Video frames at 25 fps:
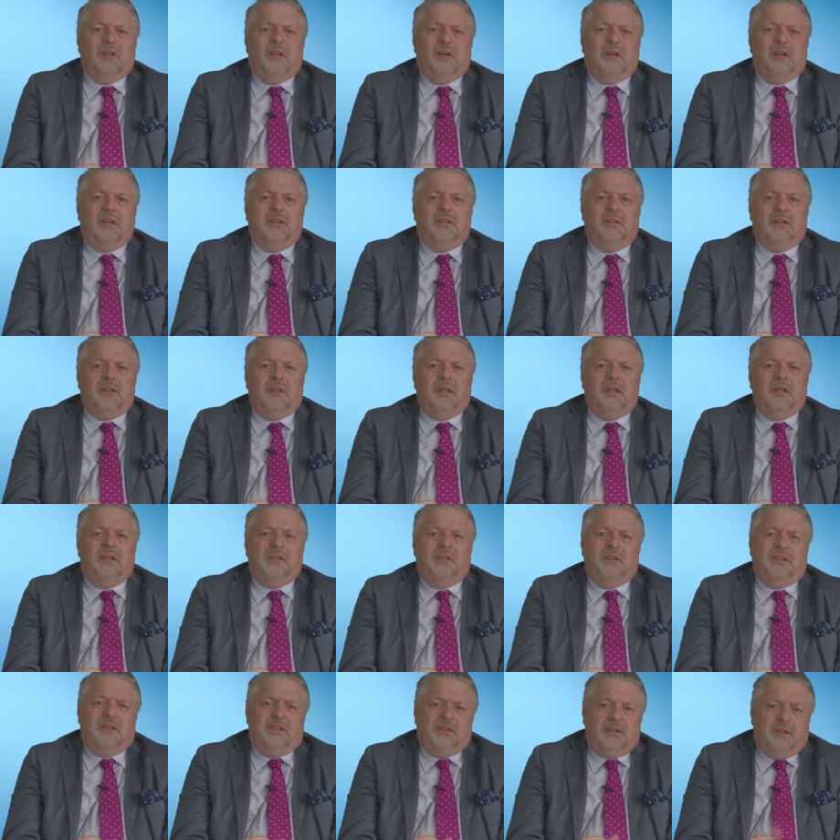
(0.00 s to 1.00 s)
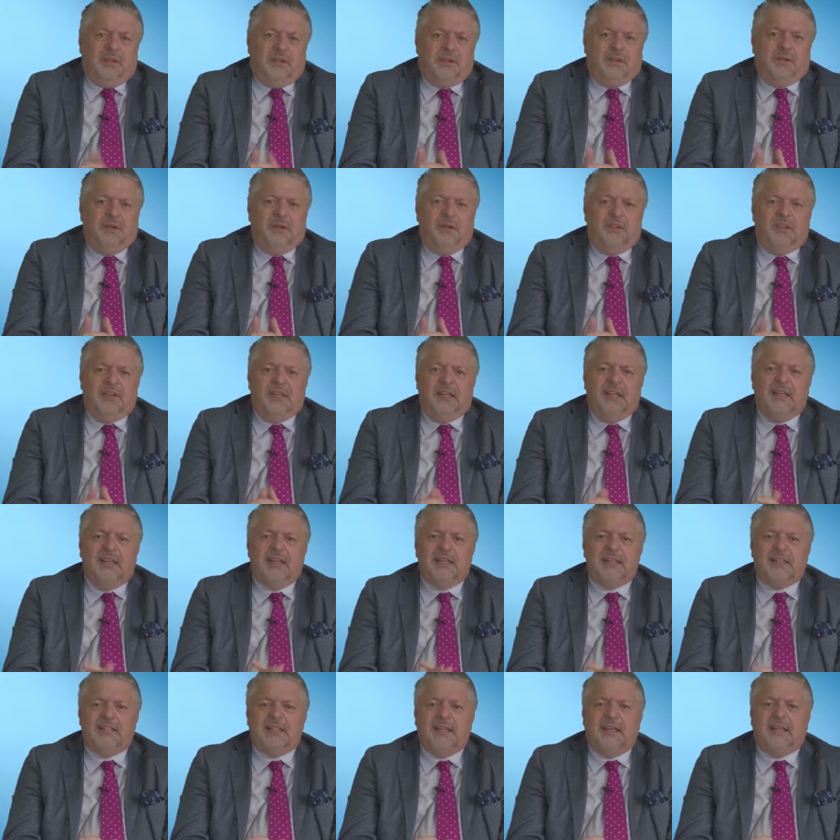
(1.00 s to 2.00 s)
th the third thing
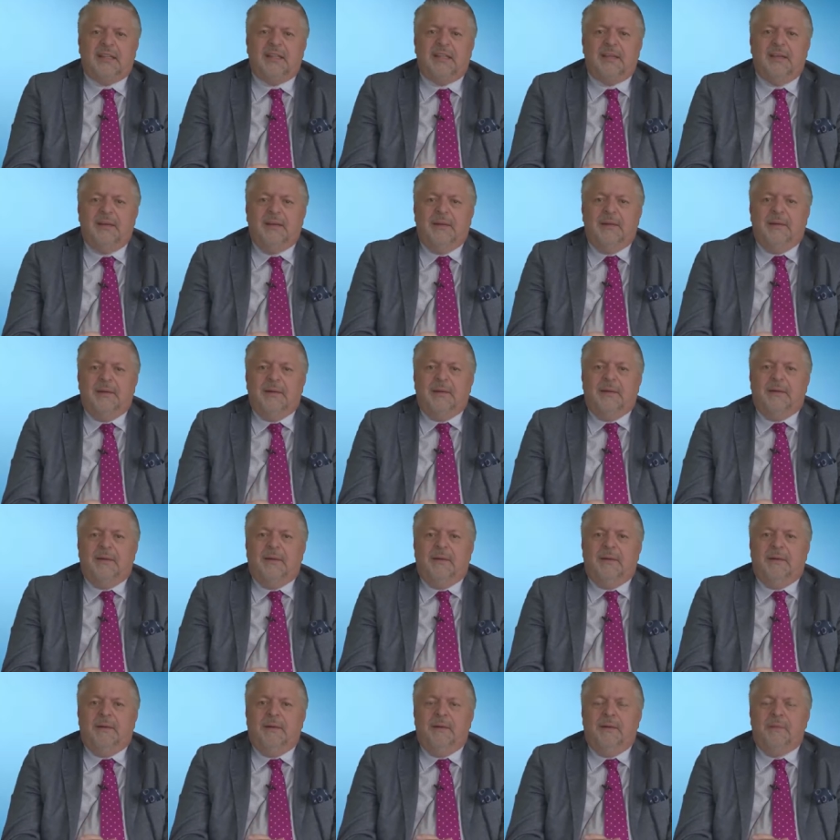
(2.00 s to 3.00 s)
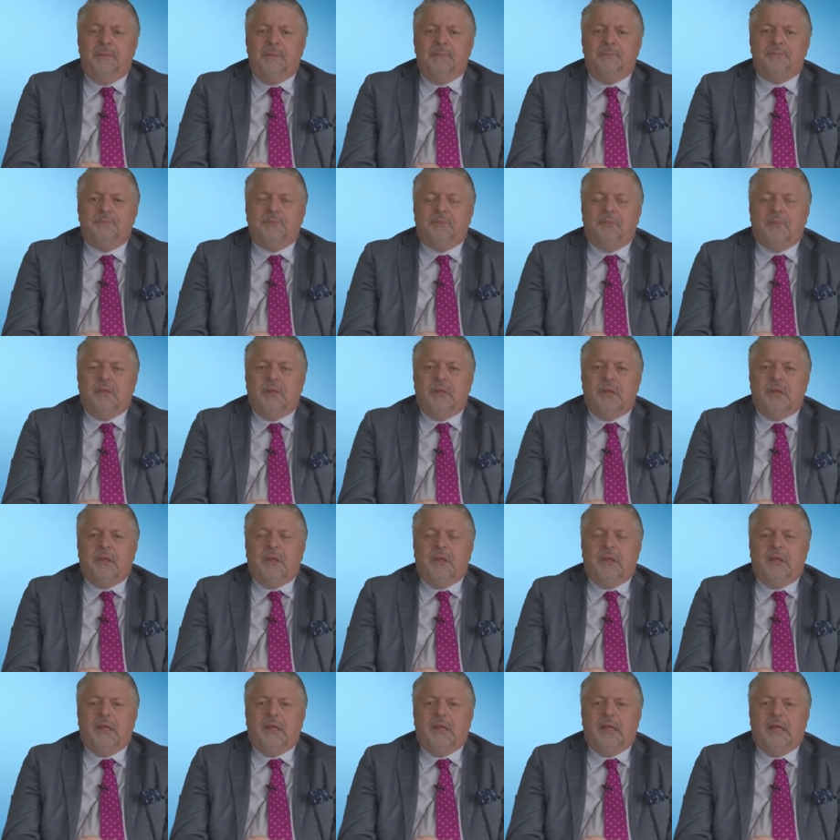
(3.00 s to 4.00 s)
is that, um,
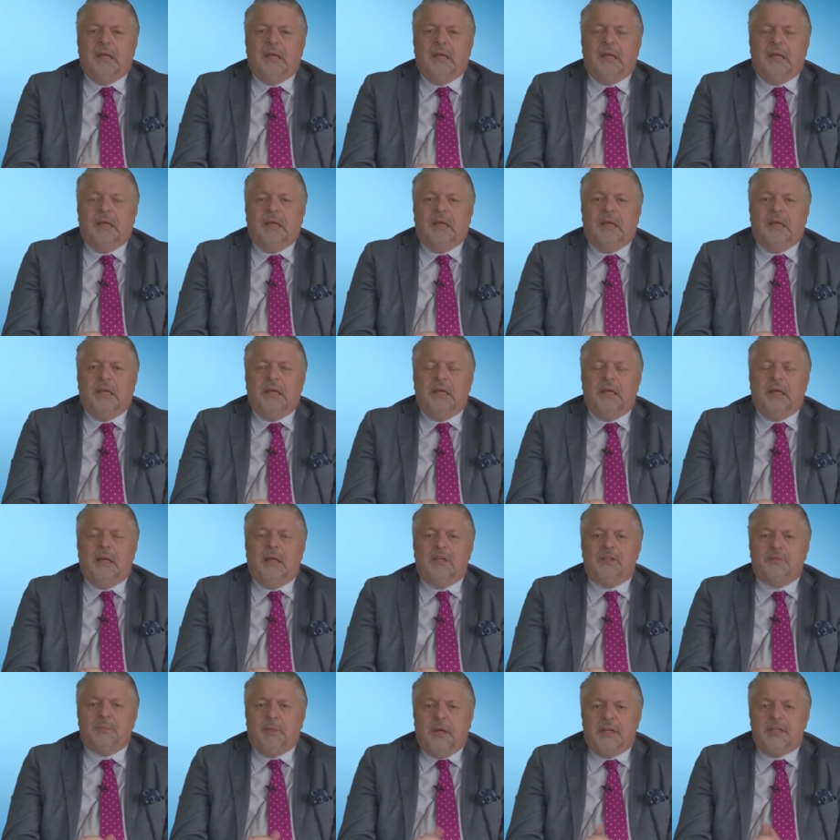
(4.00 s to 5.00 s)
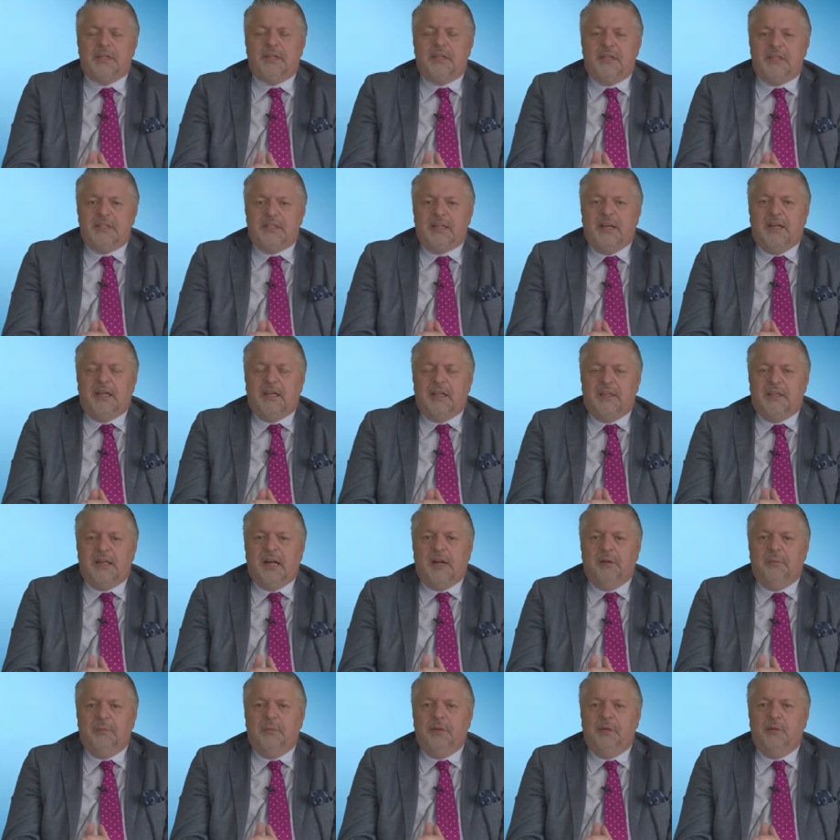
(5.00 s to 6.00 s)
especially in
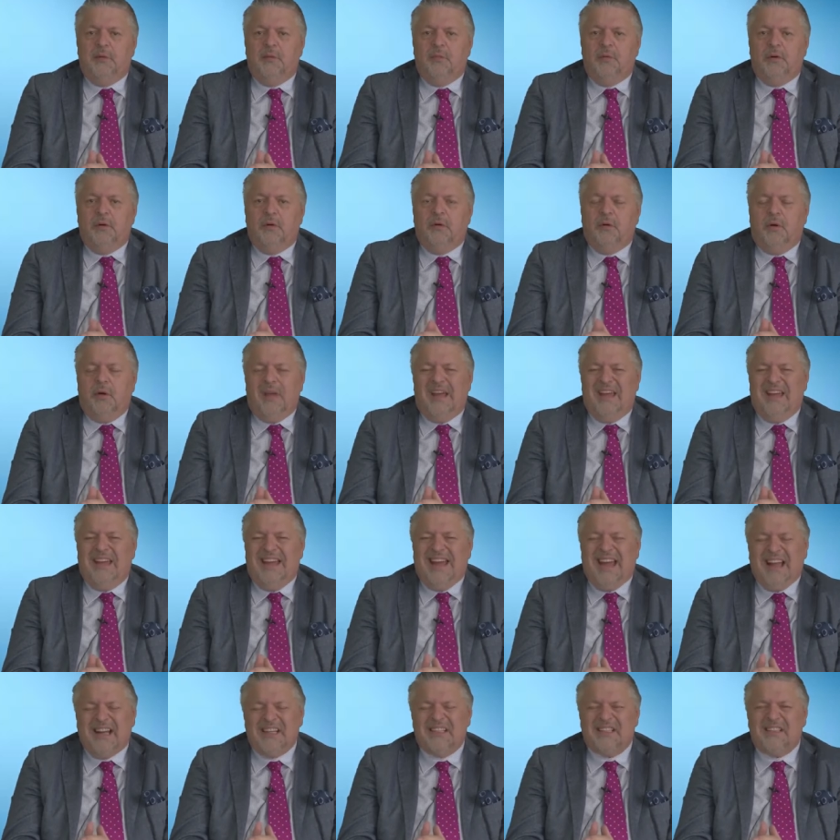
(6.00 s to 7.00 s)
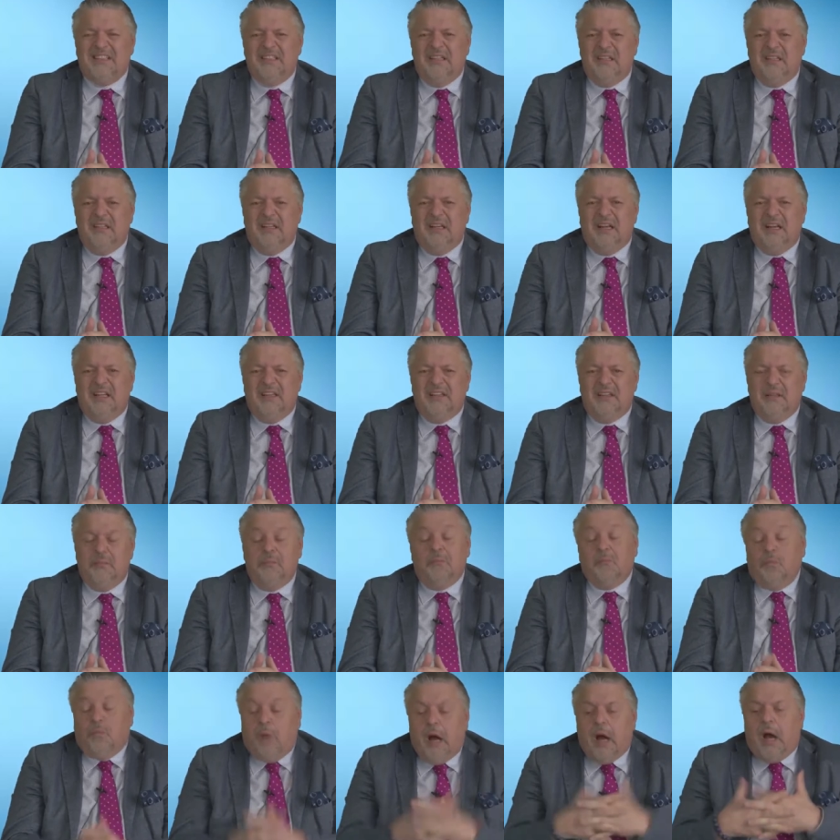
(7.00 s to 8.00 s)
psychotherapy, we're actually, I, th-
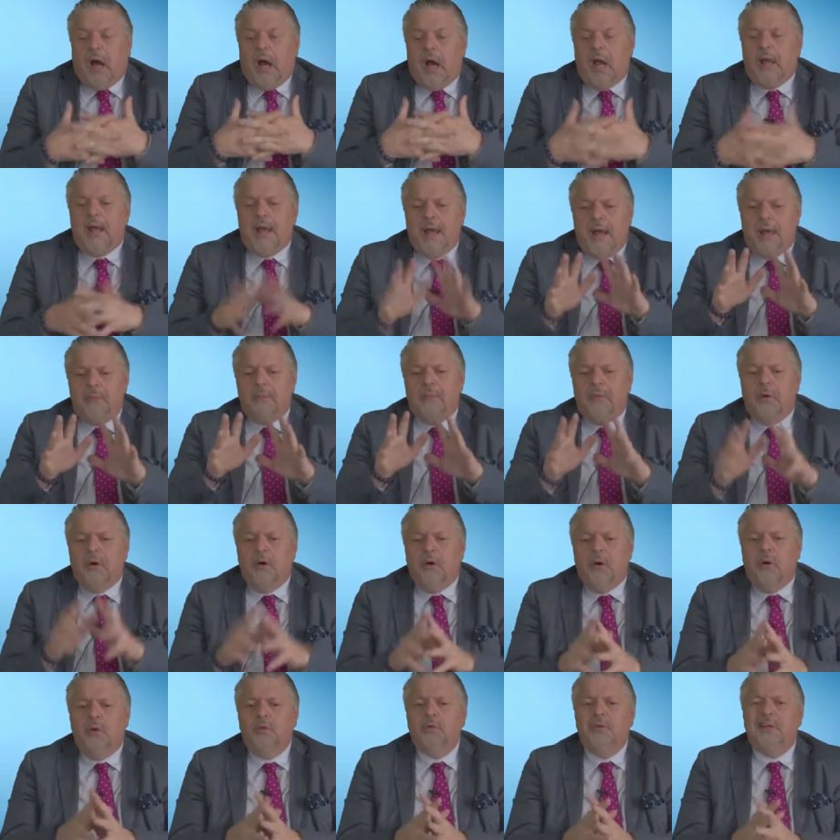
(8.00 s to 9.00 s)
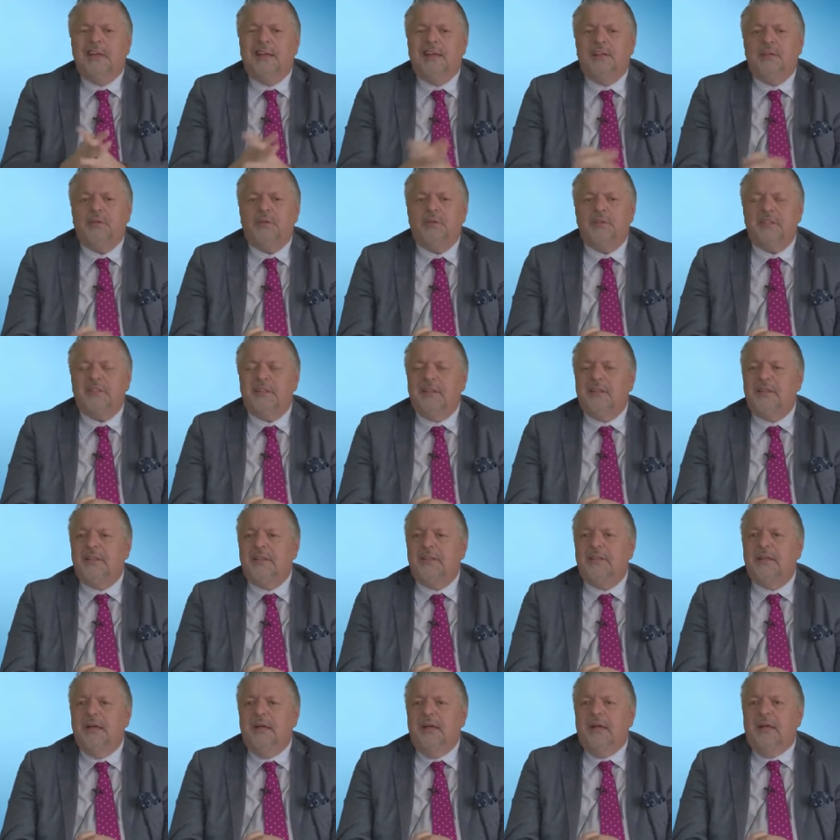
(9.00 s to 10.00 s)
I am only interested
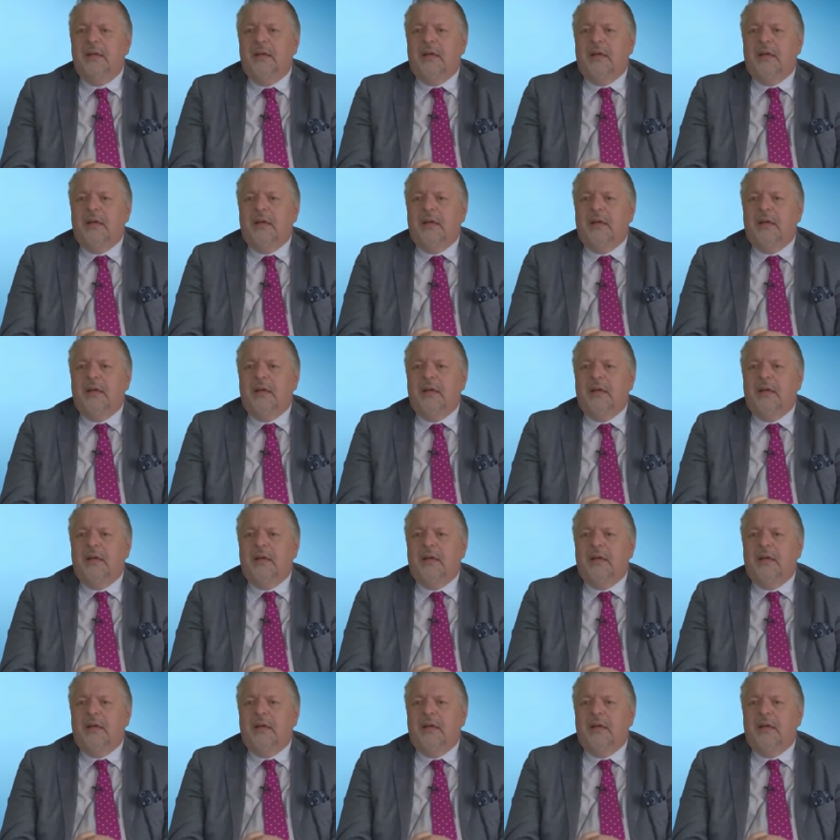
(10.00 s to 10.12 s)
in